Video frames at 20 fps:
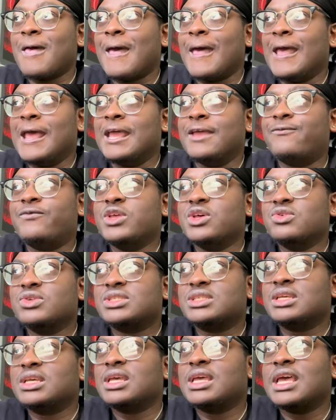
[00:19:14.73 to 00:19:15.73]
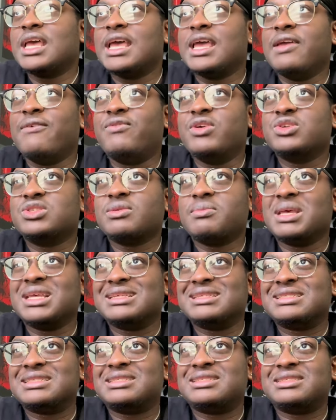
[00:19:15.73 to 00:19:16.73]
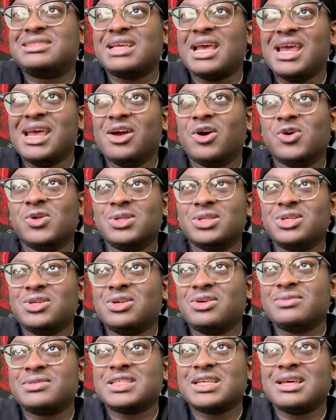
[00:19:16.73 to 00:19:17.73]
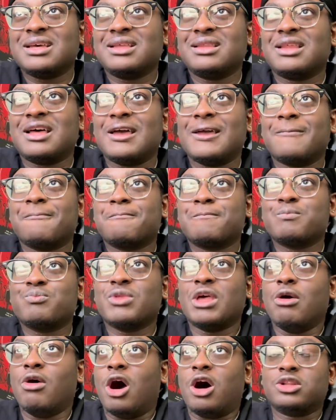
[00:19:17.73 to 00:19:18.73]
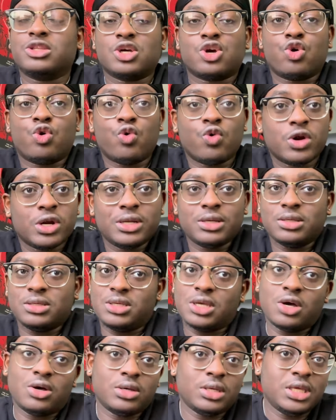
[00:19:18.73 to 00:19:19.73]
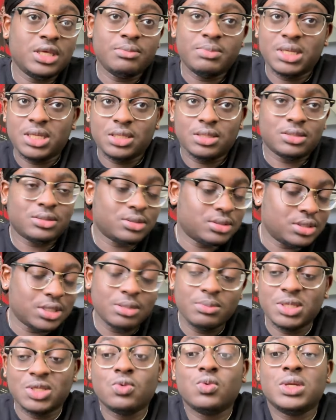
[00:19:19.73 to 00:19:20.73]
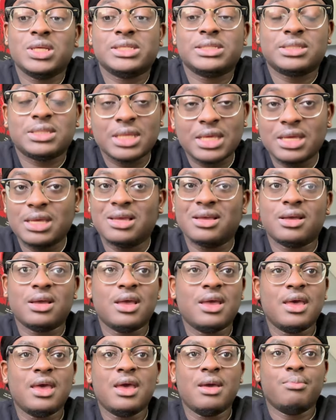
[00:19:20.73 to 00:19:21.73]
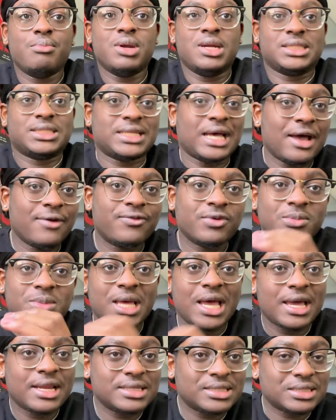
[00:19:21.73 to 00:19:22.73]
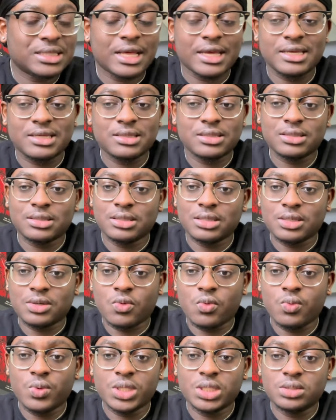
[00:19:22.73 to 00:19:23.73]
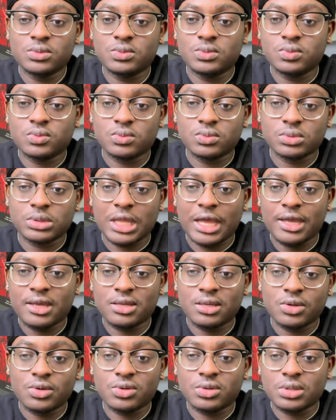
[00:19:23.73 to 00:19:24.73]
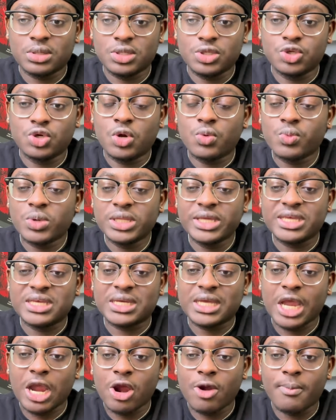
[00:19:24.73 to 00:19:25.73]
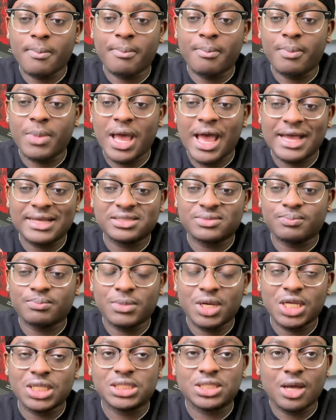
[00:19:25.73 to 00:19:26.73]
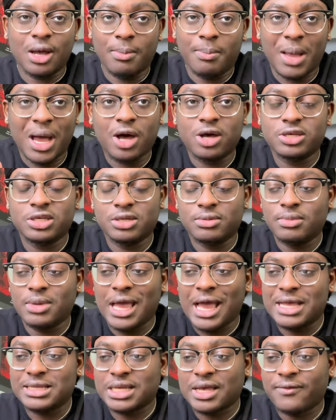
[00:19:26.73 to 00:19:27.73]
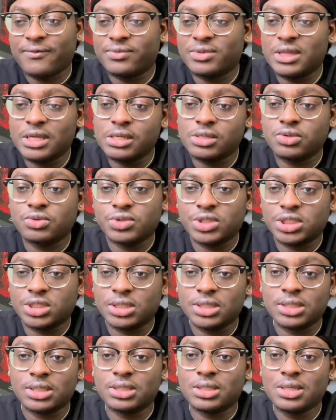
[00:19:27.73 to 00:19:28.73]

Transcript: he feels he feels a bit stale. You know what I'm saying? Like on the court, yo, he be he be doing his thing. But aside from that, it's like we like you don't really care as much about him as I think you should